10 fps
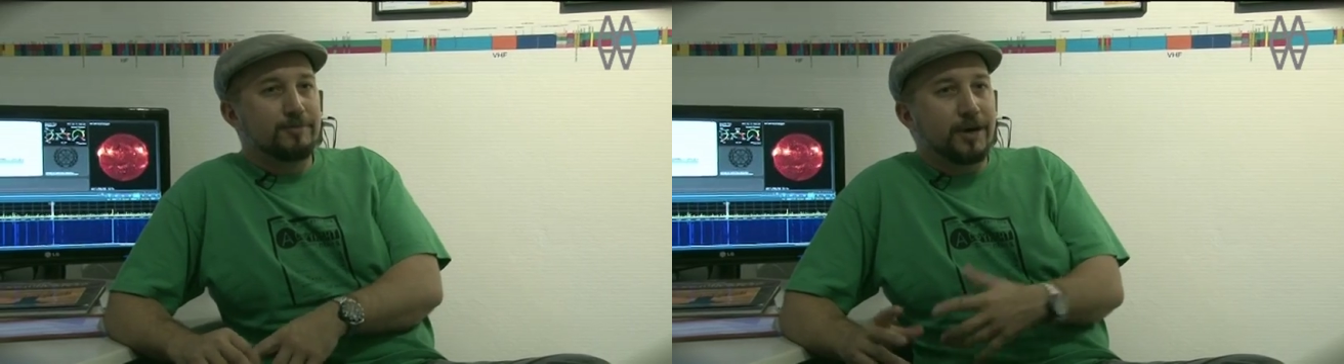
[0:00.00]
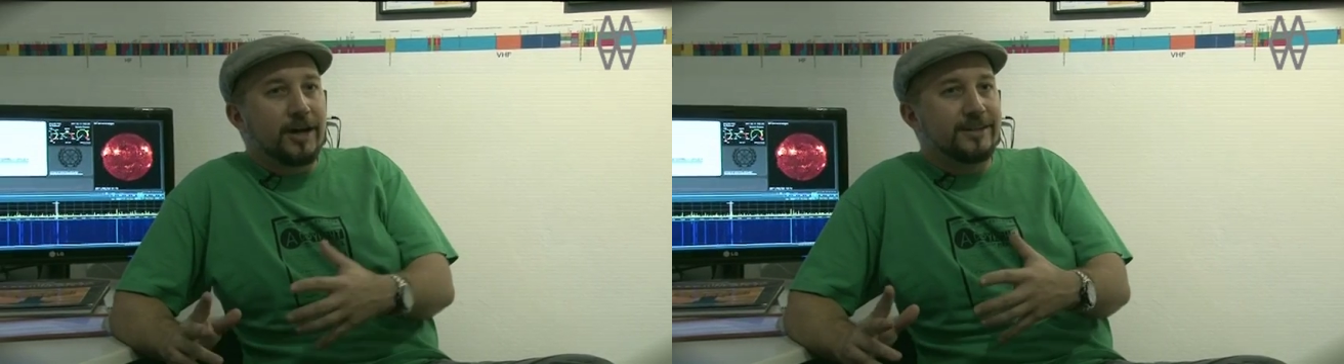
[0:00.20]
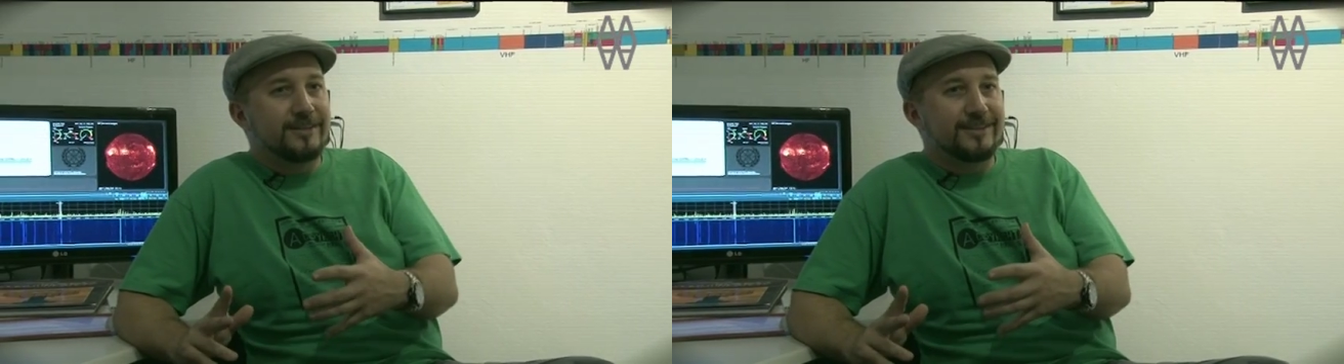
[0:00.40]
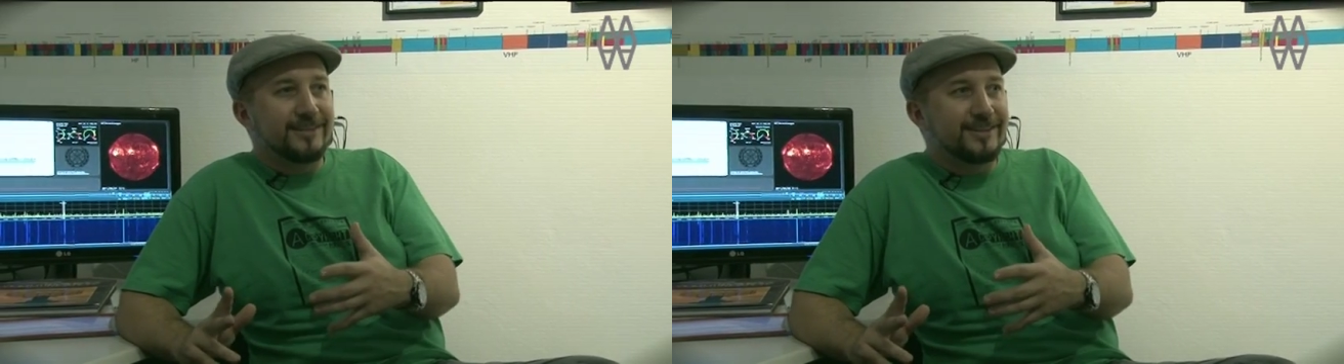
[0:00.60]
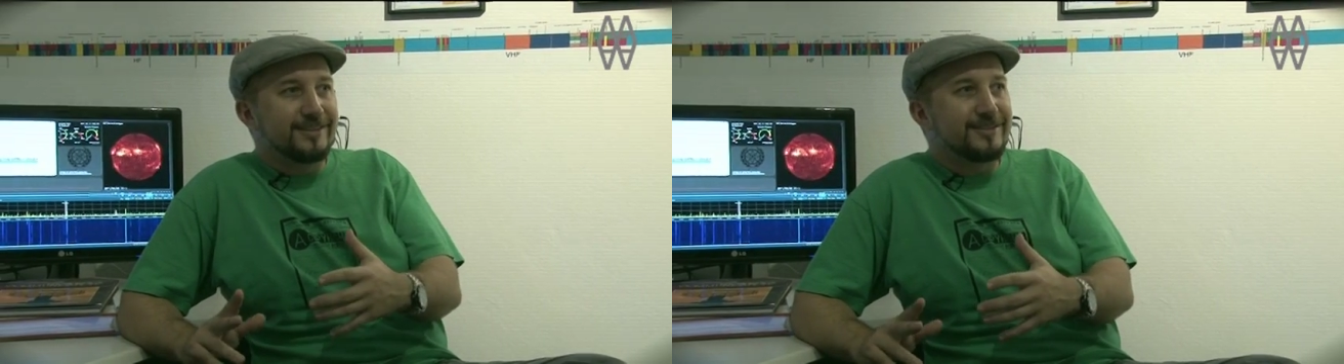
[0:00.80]
But
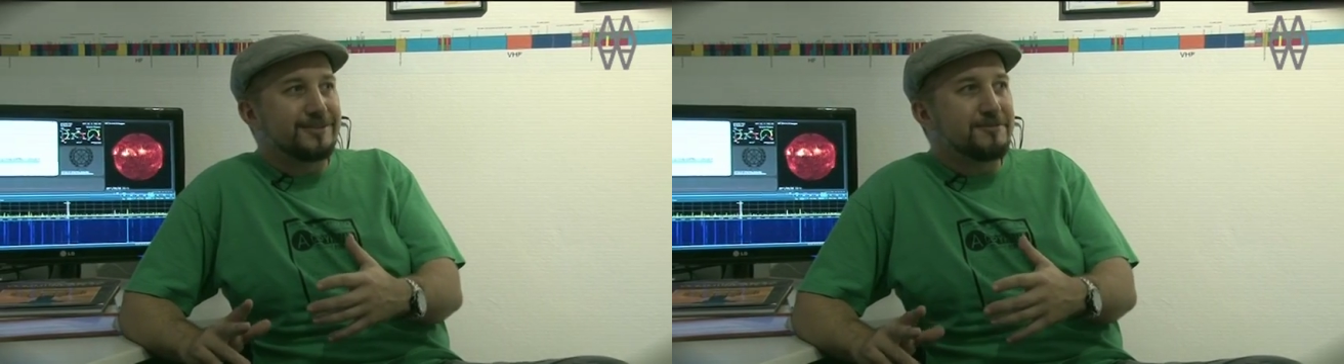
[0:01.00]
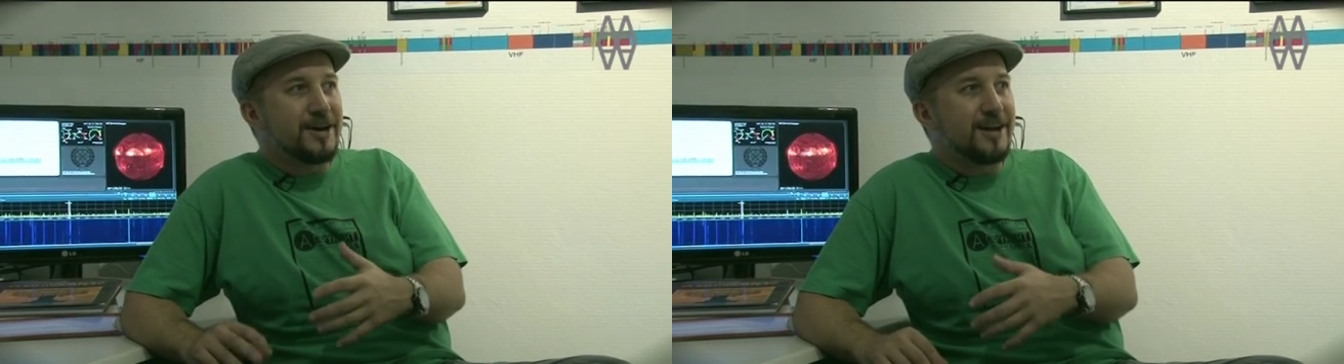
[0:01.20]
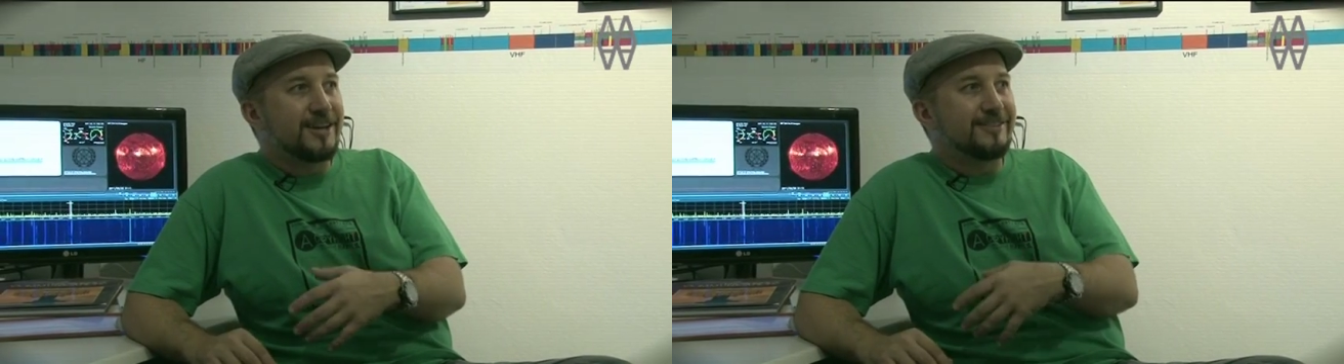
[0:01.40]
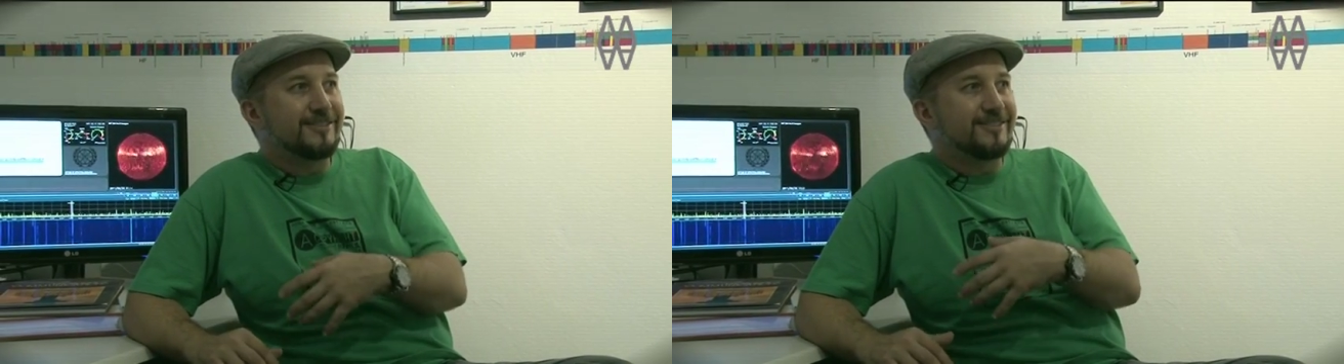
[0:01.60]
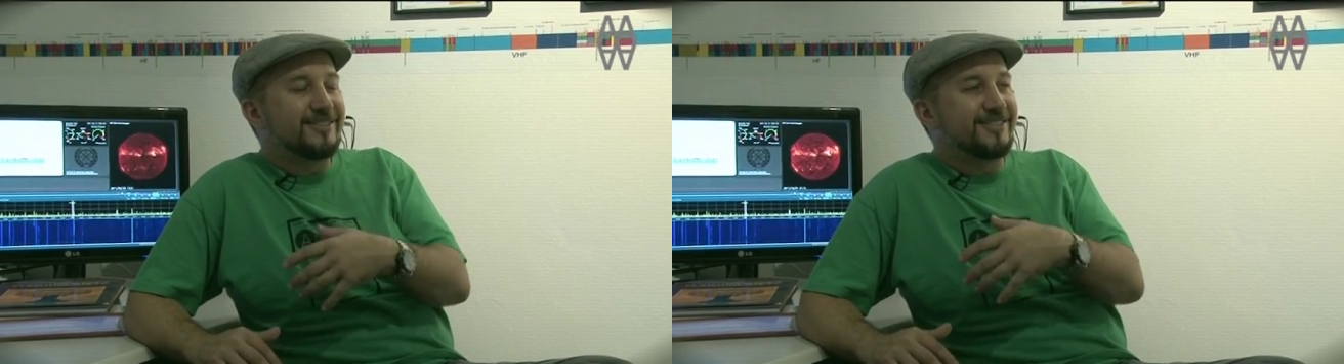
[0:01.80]
it's
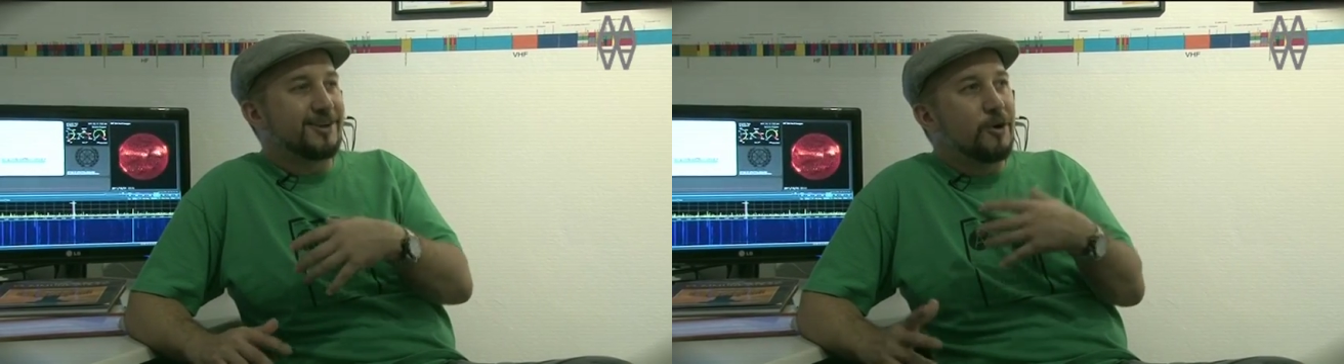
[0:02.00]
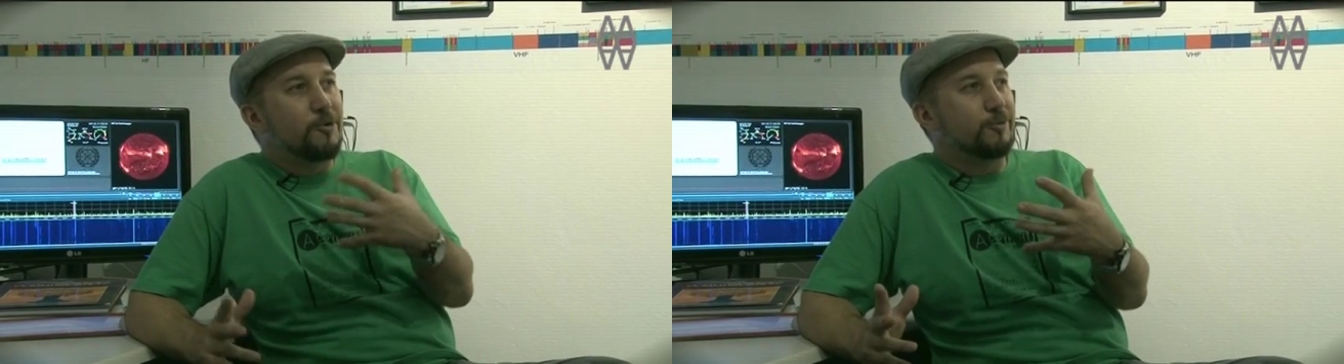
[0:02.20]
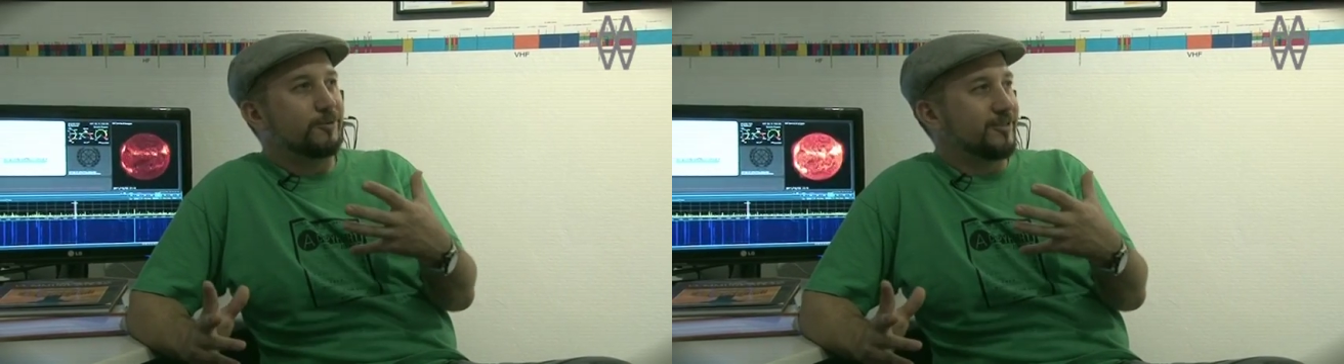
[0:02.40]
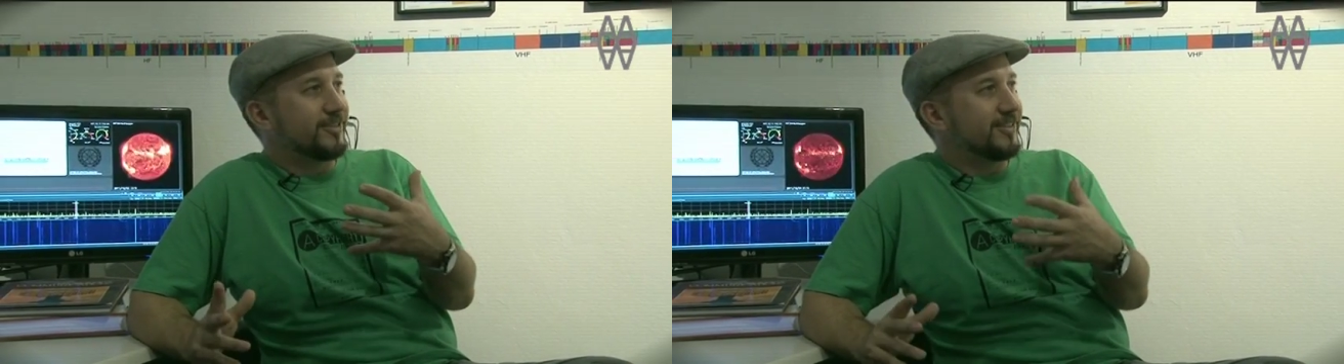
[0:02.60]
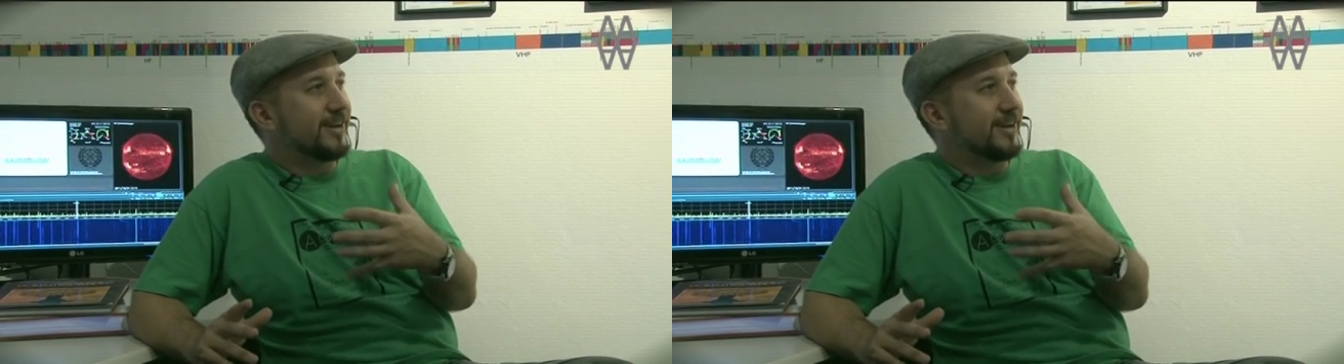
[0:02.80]
not owned.